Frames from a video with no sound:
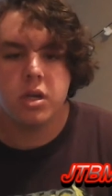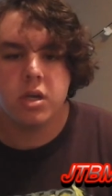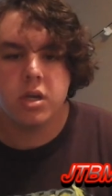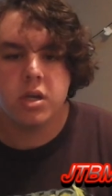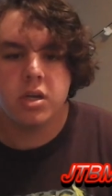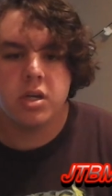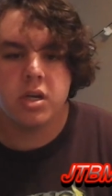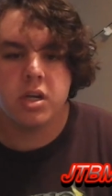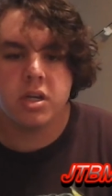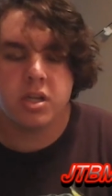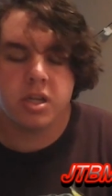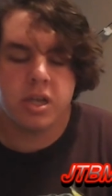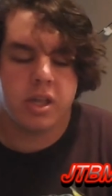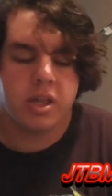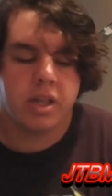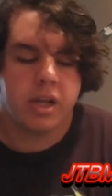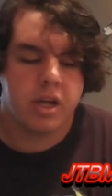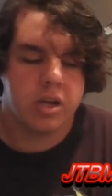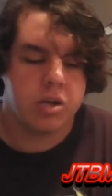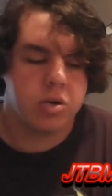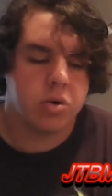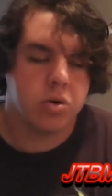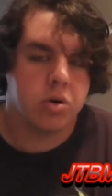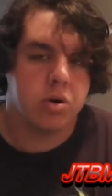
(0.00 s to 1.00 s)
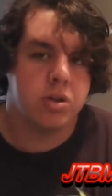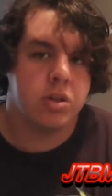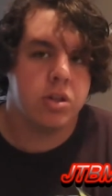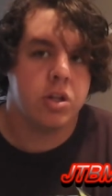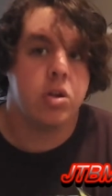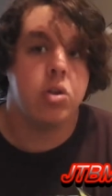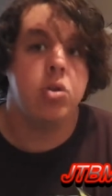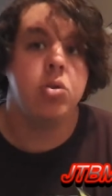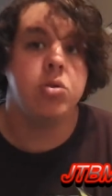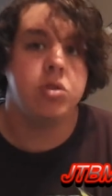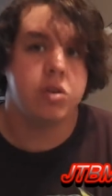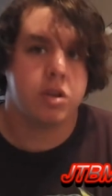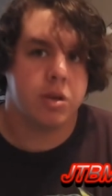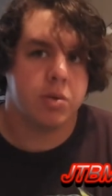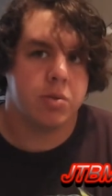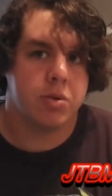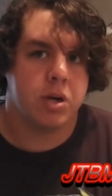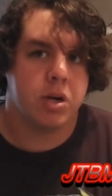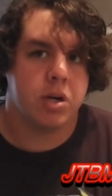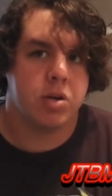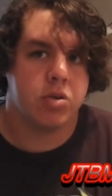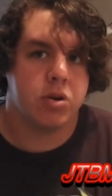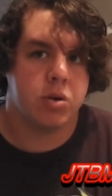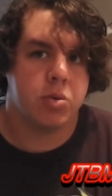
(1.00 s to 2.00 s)
she said that towards the new
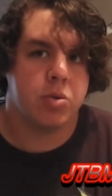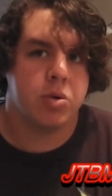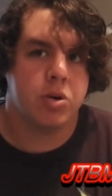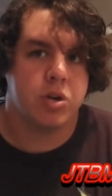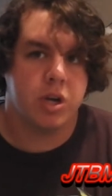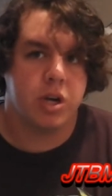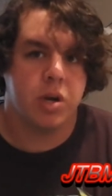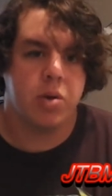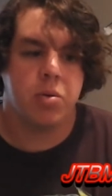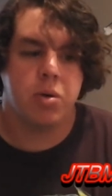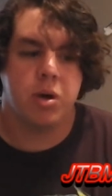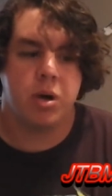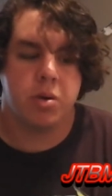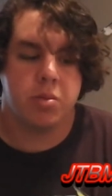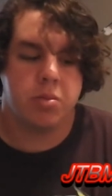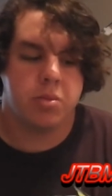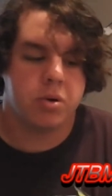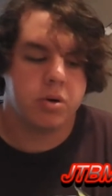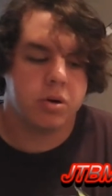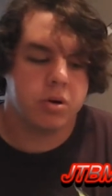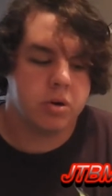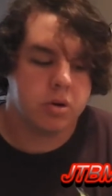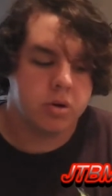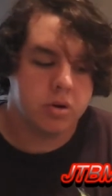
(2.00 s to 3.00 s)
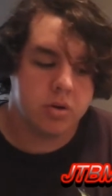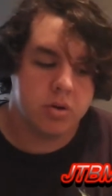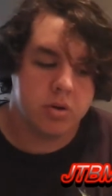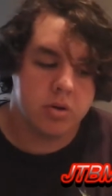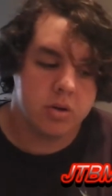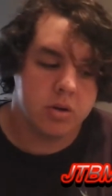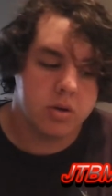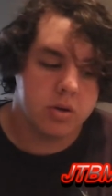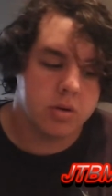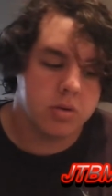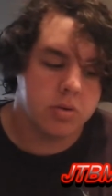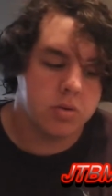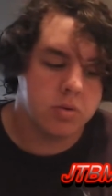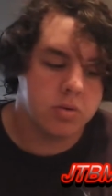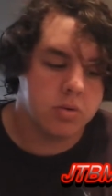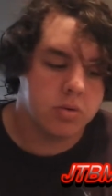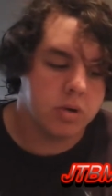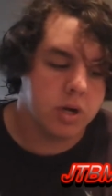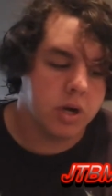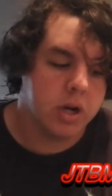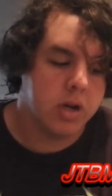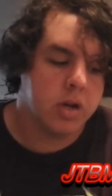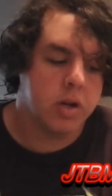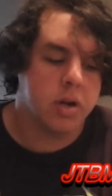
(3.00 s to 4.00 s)
Slipknot drummer, Jay Weinberg. So,
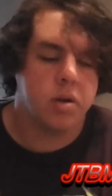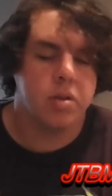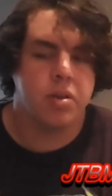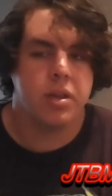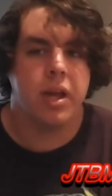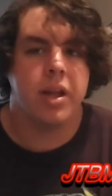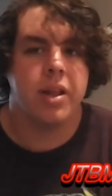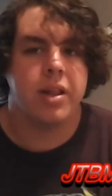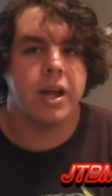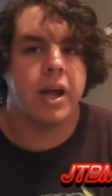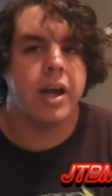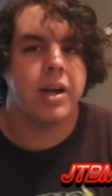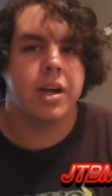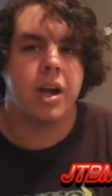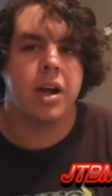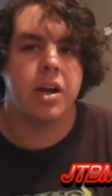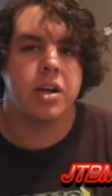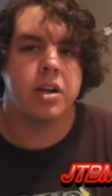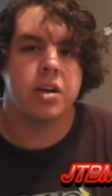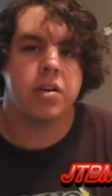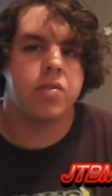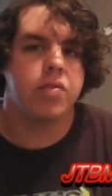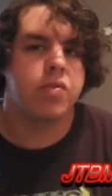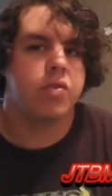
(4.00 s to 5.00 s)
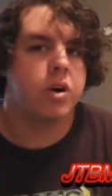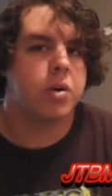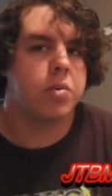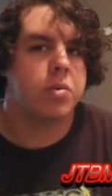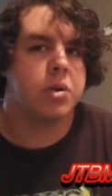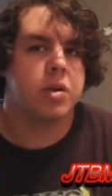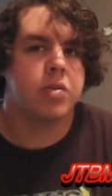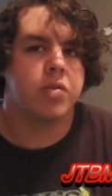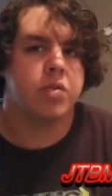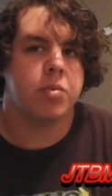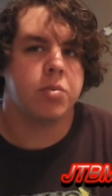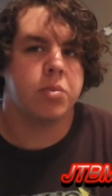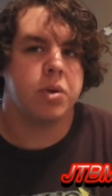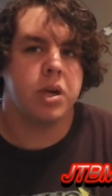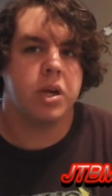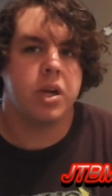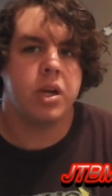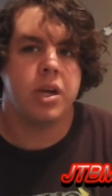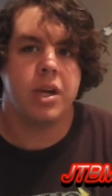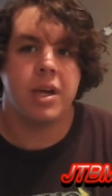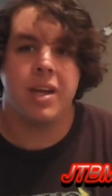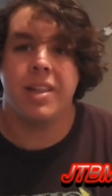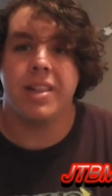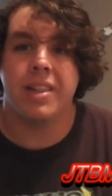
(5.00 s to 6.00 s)
I don't know. That, that kind of confirmed it for
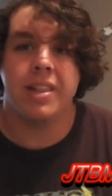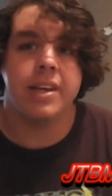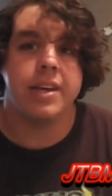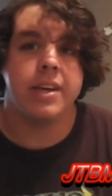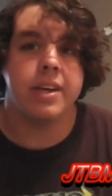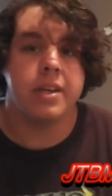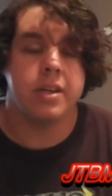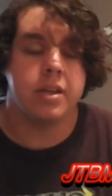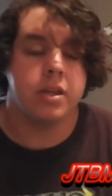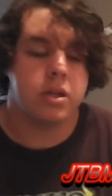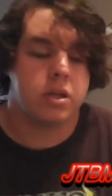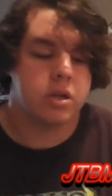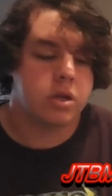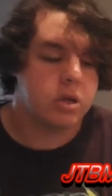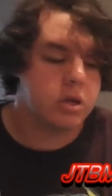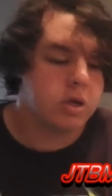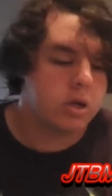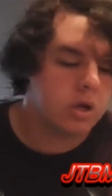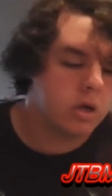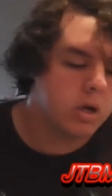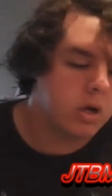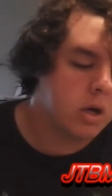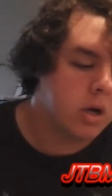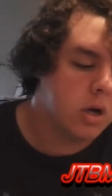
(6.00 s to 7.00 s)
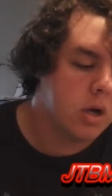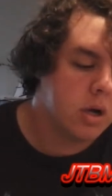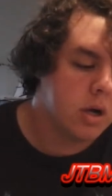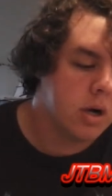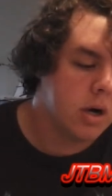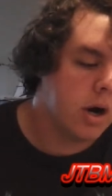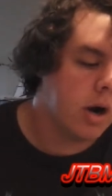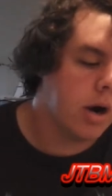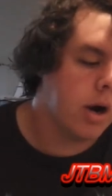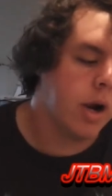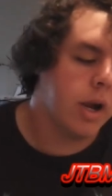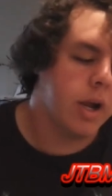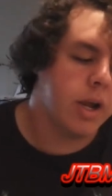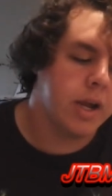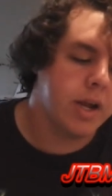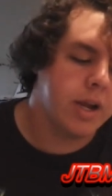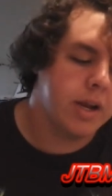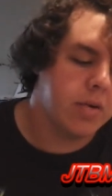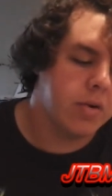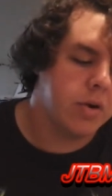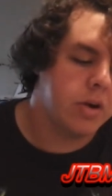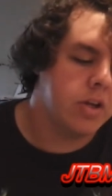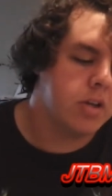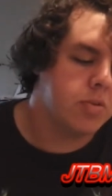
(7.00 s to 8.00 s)
me, at least. Alright,
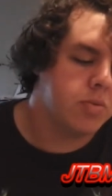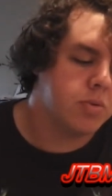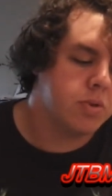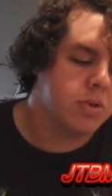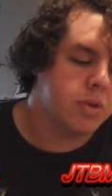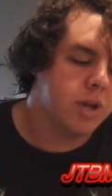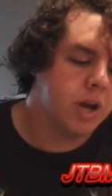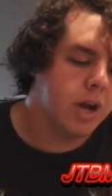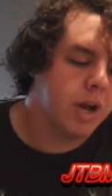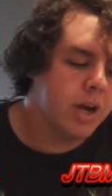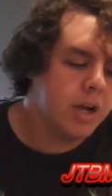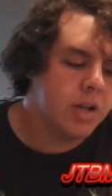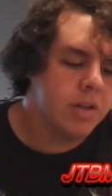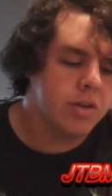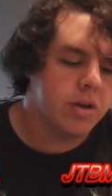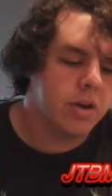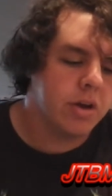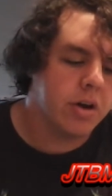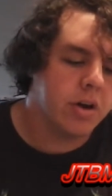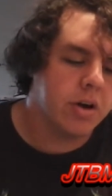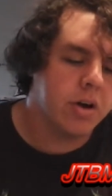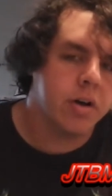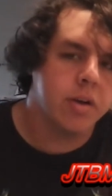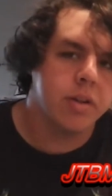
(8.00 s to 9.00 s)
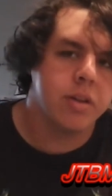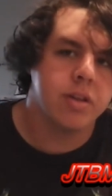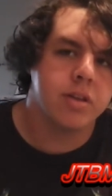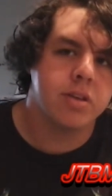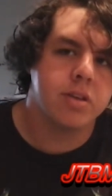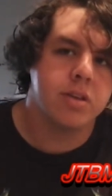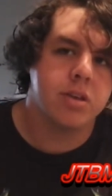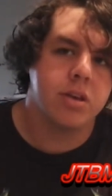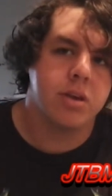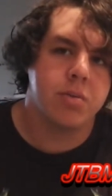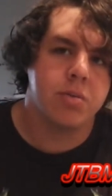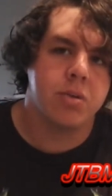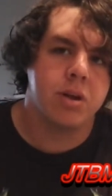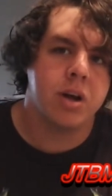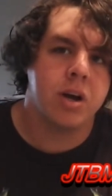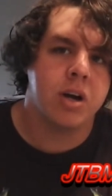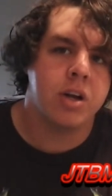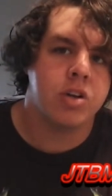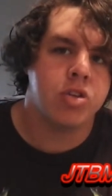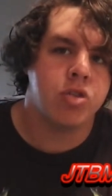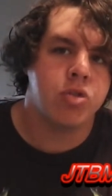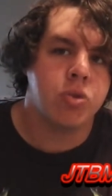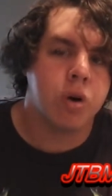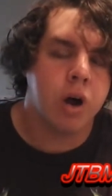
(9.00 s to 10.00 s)
anyways, besides all the
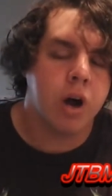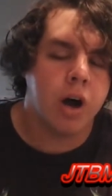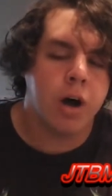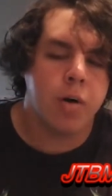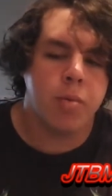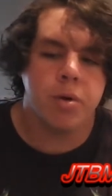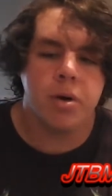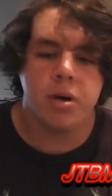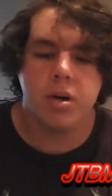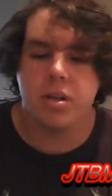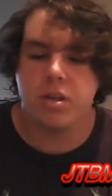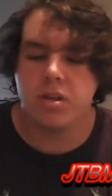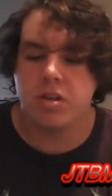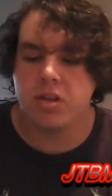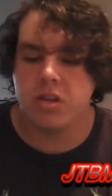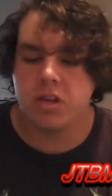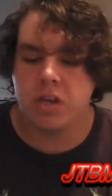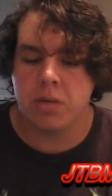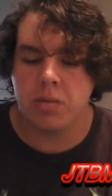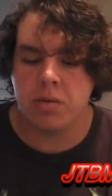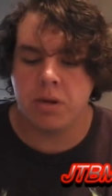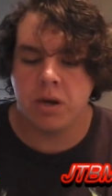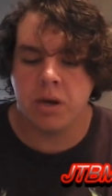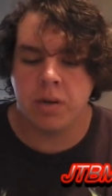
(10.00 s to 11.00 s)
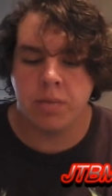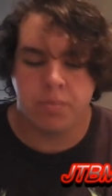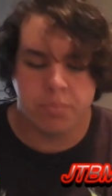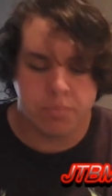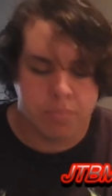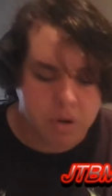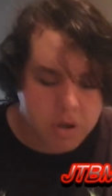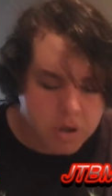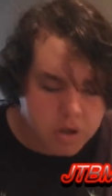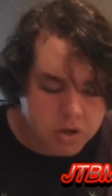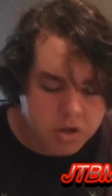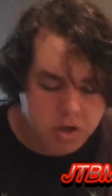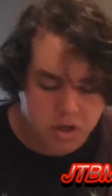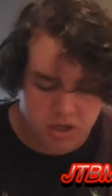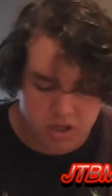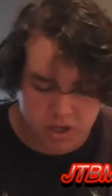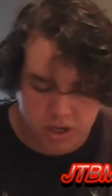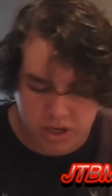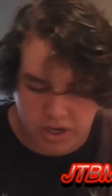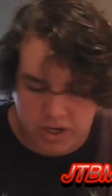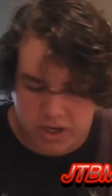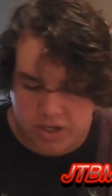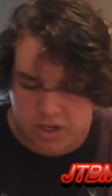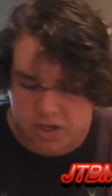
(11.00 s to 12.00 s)
Slipknot drama, the Slipknot
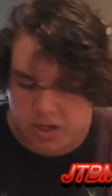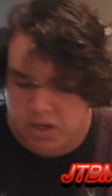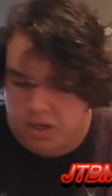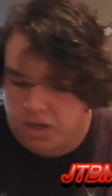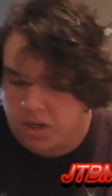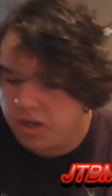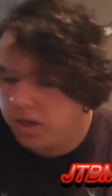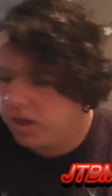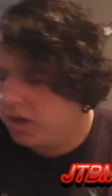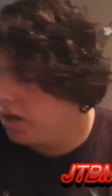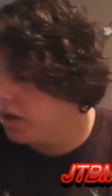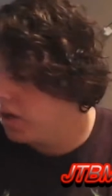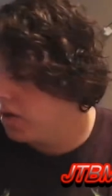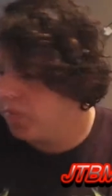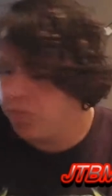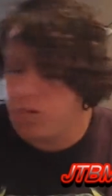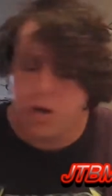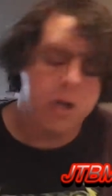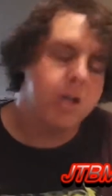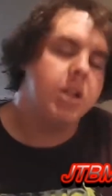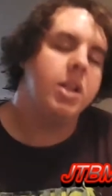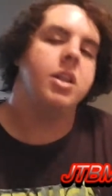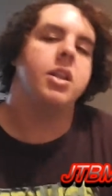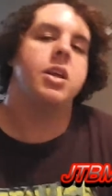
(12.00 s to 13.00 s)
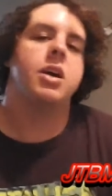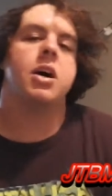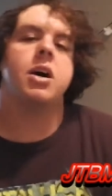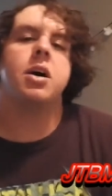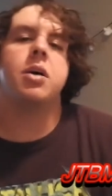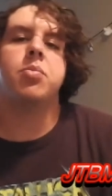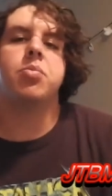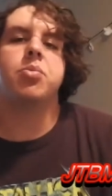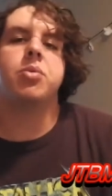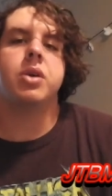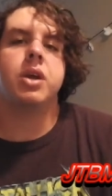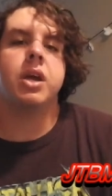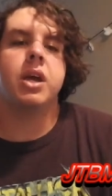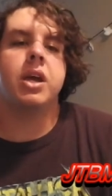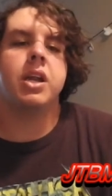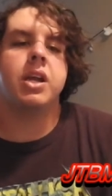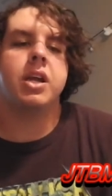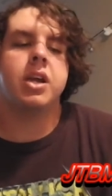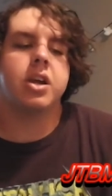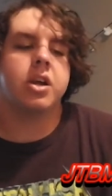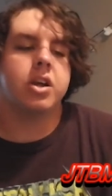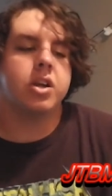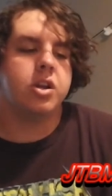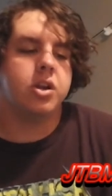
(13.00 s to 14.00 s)
bullshit, we ended up
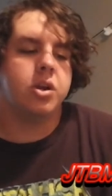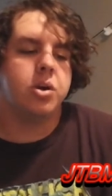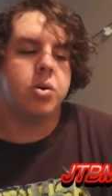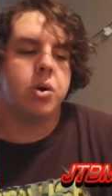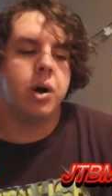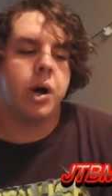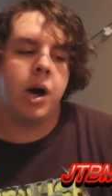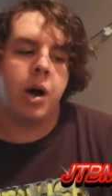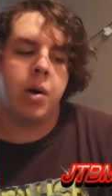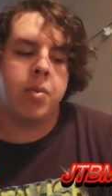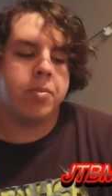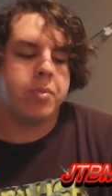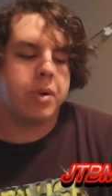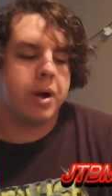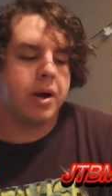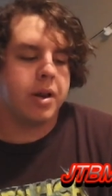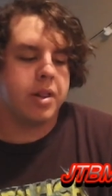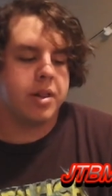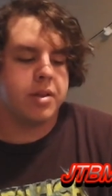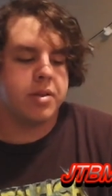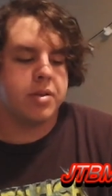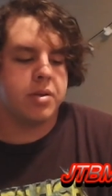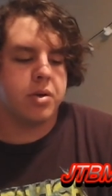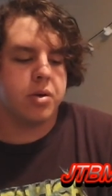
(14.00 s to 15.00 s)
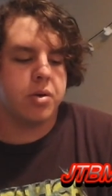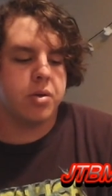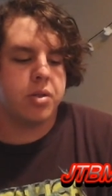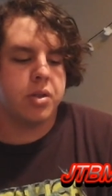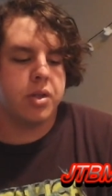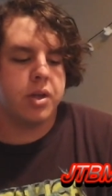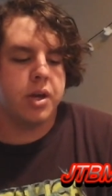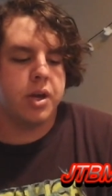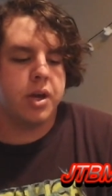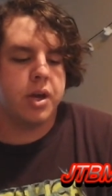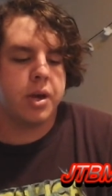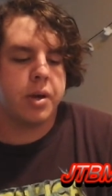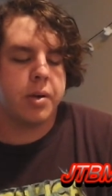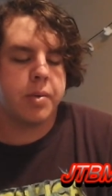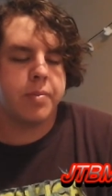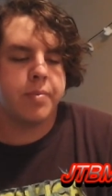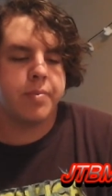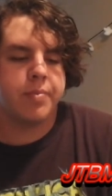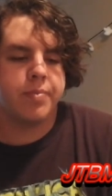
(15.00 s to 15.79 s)
getting a new album out of this whole thing.